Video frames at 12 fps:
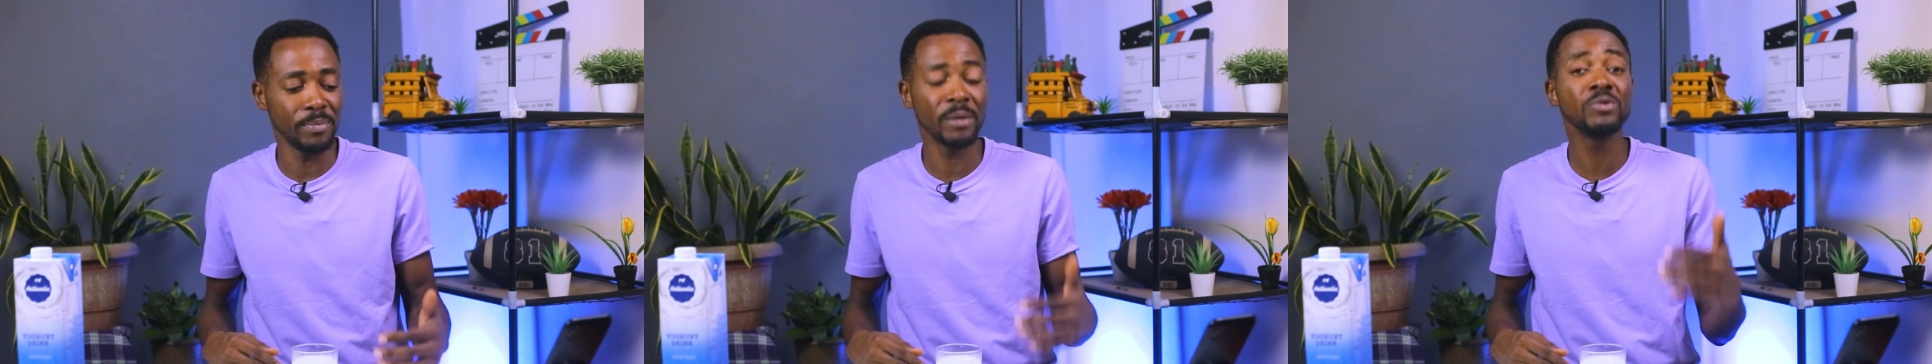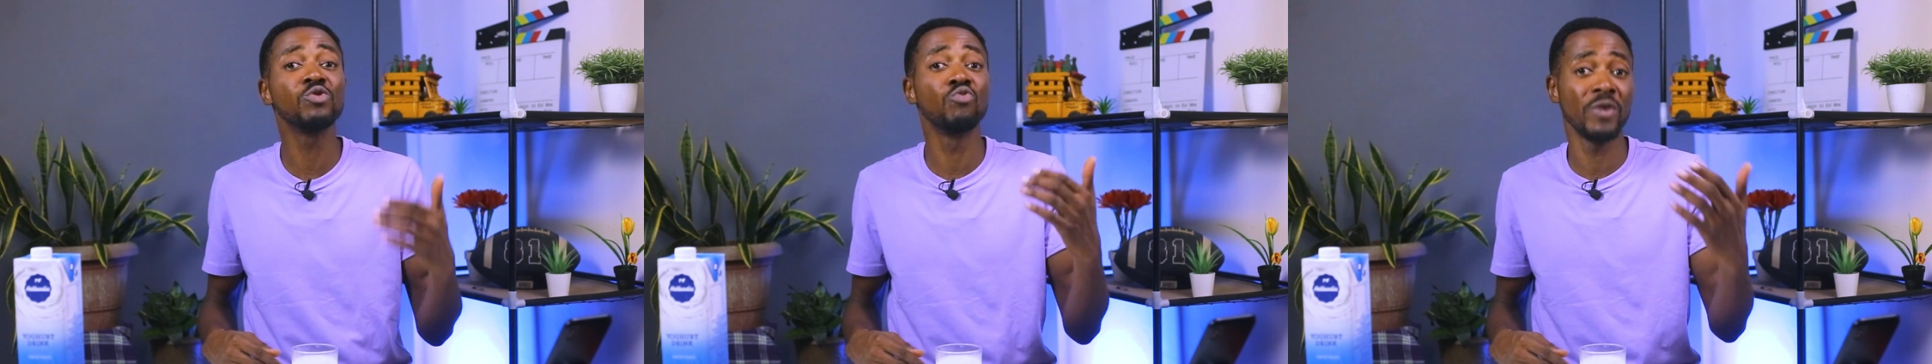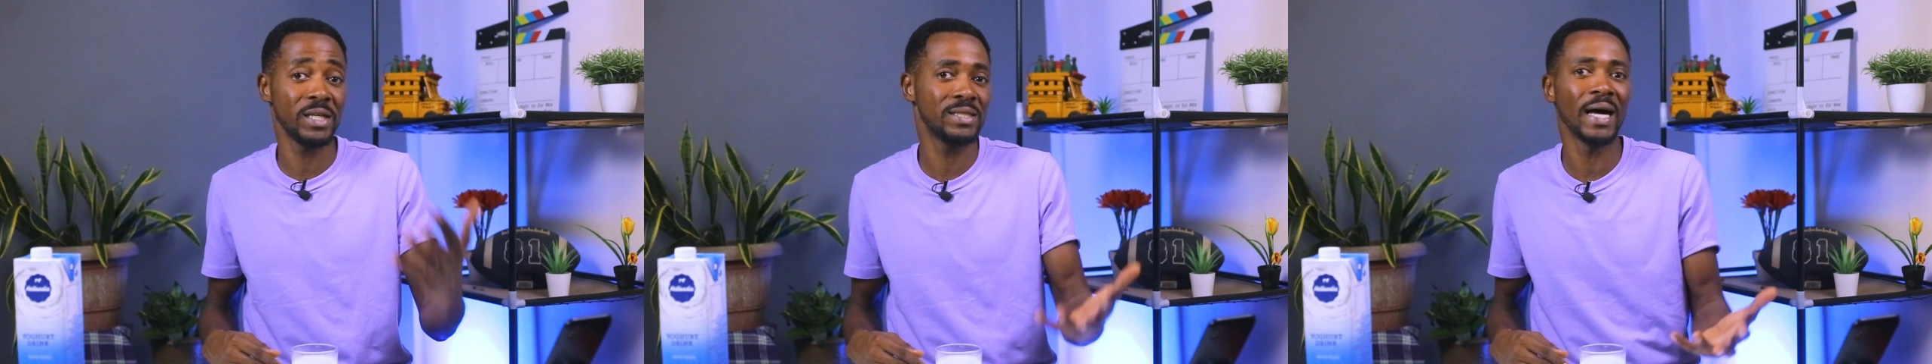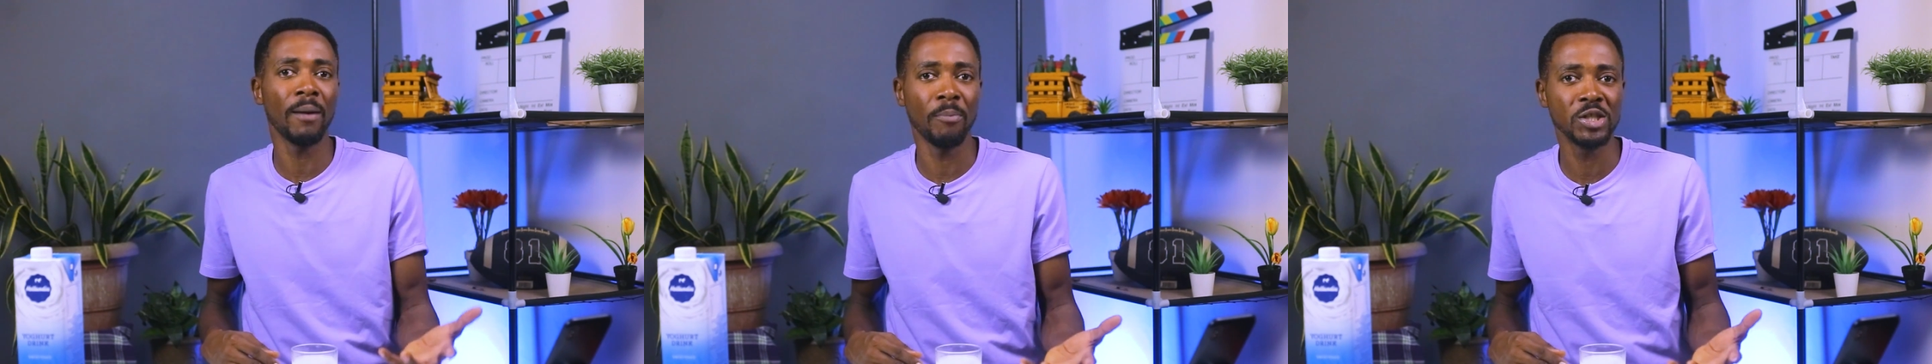be able to raise
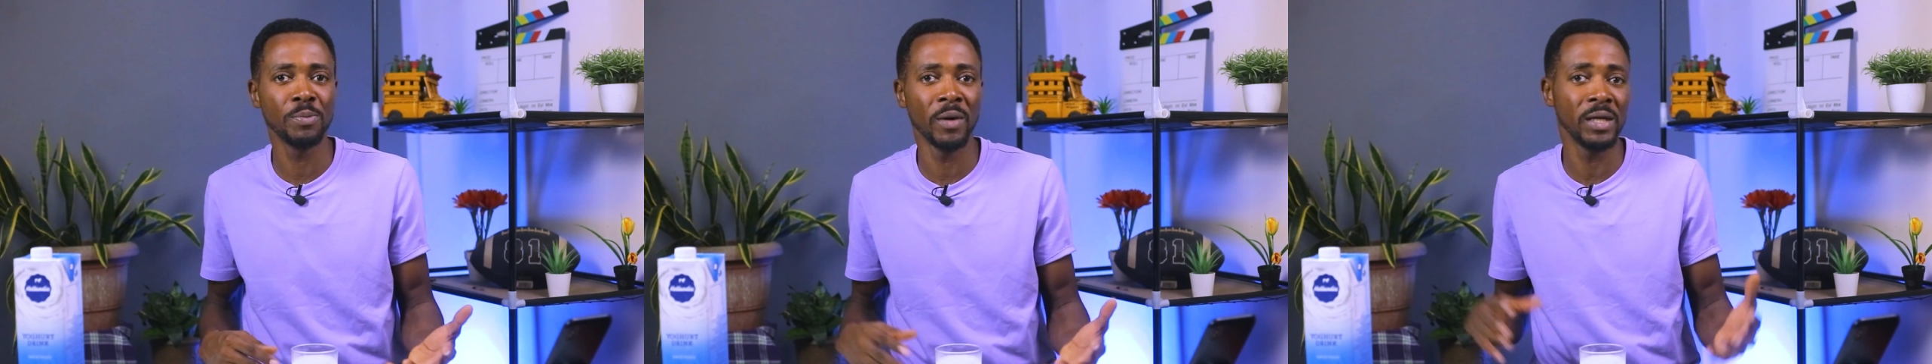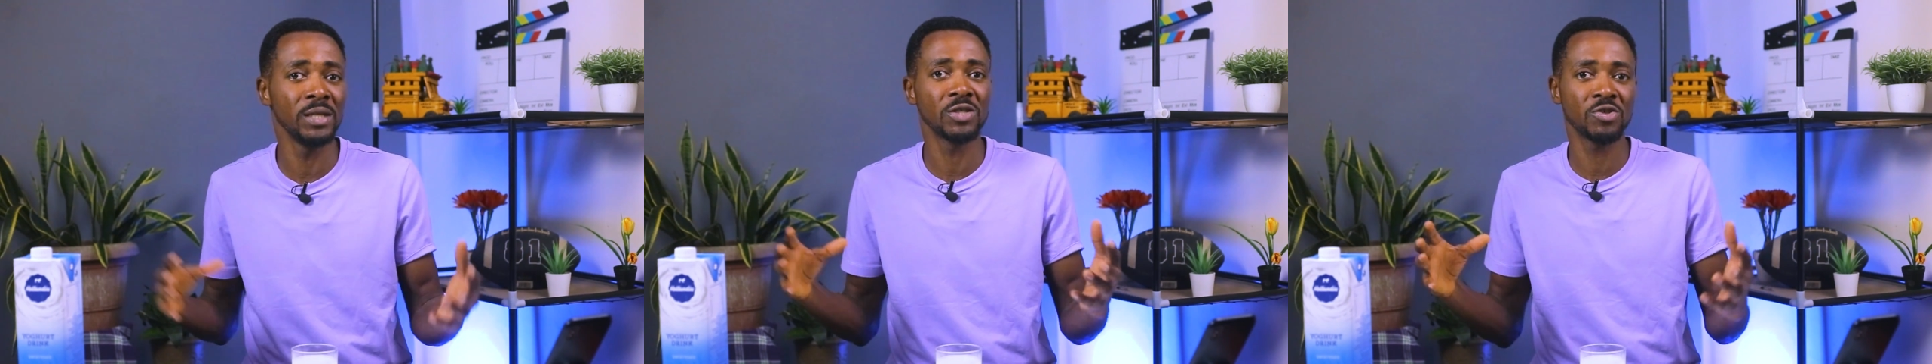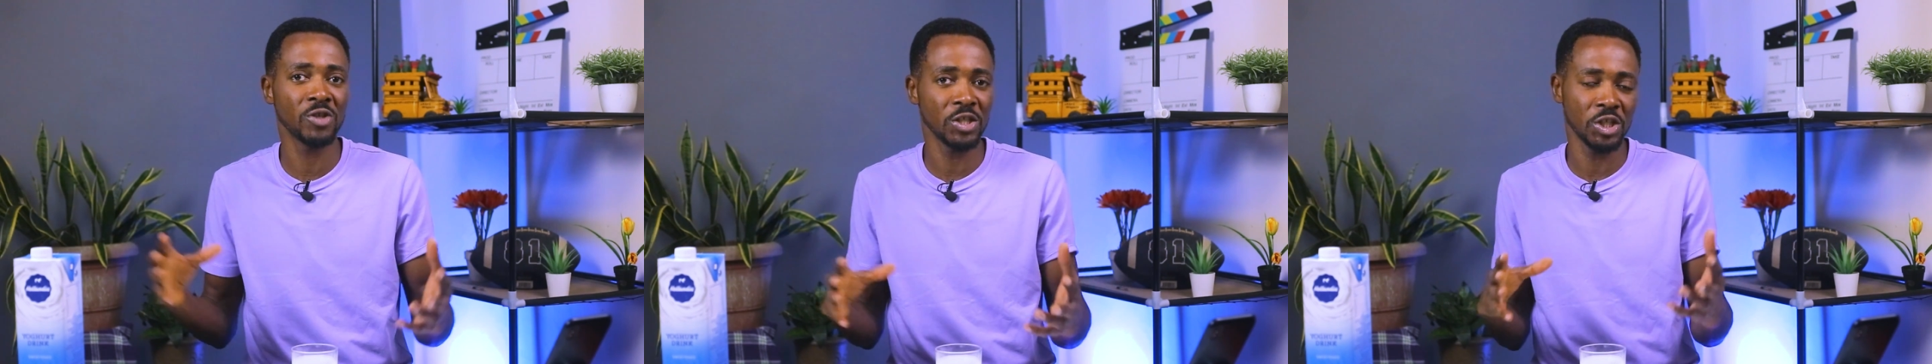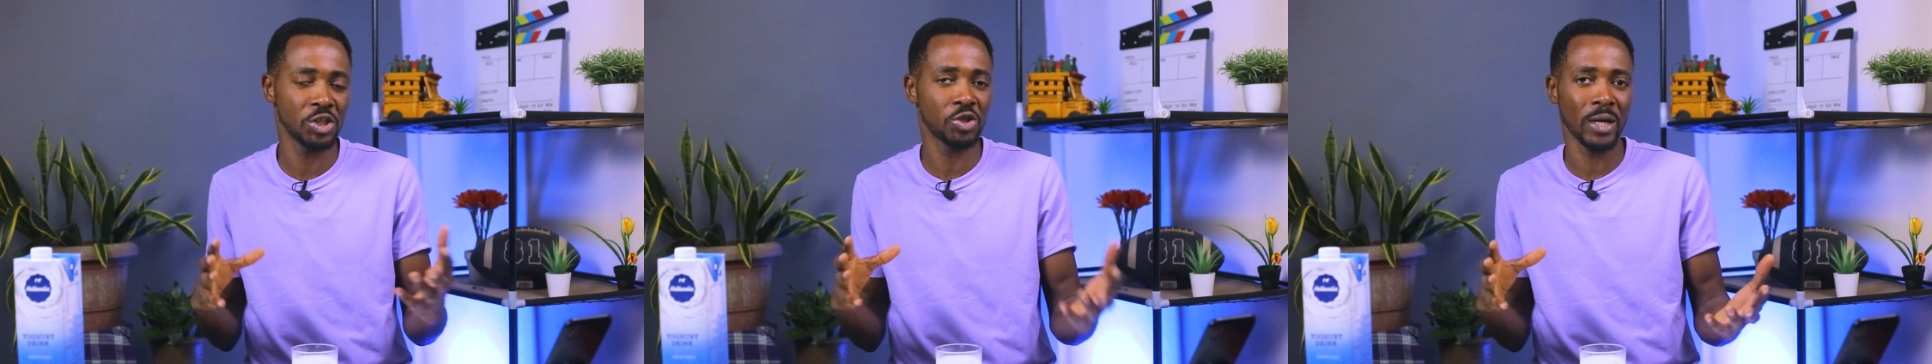that much money in such
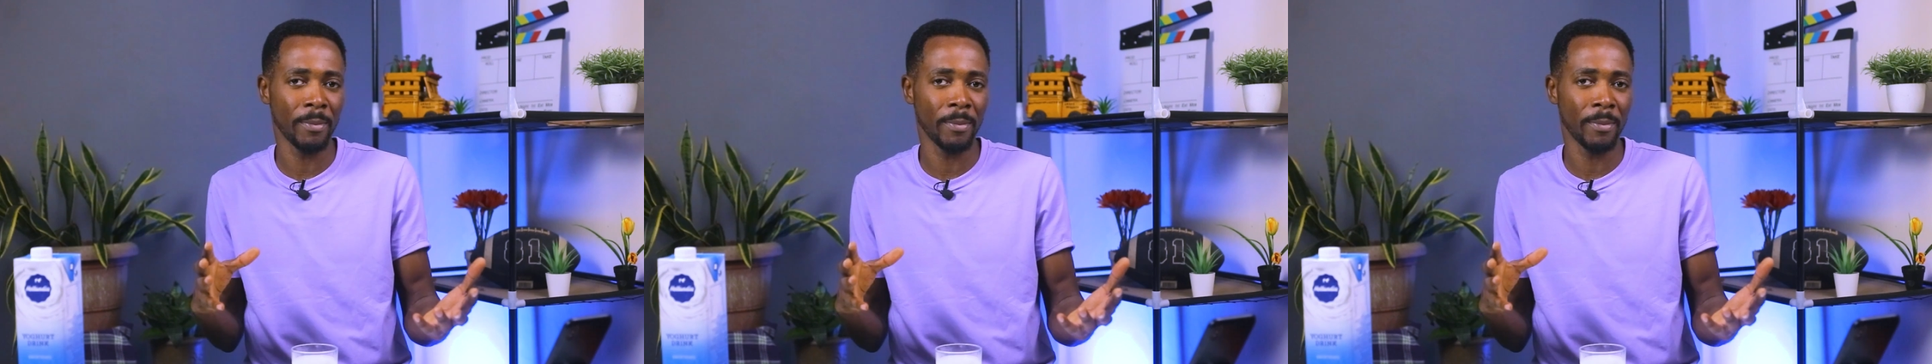a short